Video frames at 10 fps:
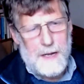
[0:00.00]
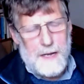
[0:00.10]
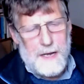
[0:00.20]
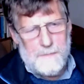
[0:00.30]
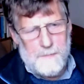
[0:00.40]

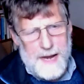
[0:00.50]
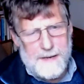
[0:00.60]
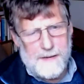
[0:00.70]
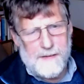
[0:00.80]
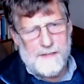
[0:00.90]
It
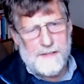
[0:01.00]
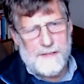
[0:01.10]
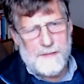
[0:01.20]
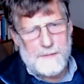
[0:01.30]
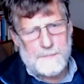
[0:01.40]
matters
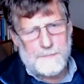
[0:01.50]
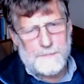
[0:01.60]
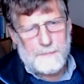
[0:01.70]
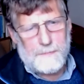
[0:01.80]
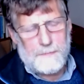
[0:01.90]

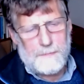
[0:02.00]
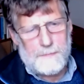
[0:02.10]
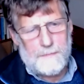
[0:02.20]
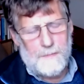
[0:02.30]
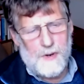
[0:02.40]

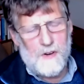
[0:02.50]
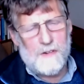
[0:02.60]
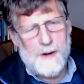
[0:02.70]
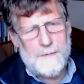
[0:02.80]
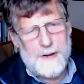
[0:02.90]
because
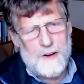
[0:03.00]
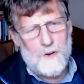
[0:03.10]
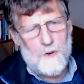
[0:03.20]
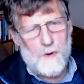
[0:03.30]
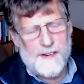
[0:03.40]
when we
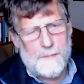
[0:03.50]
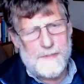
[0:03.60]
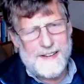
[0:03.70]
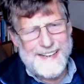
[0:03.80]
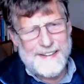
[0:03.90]
hold
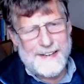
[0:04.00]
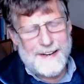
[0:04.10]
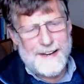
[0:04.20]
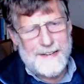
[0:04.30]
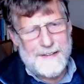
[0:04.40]
something in the light,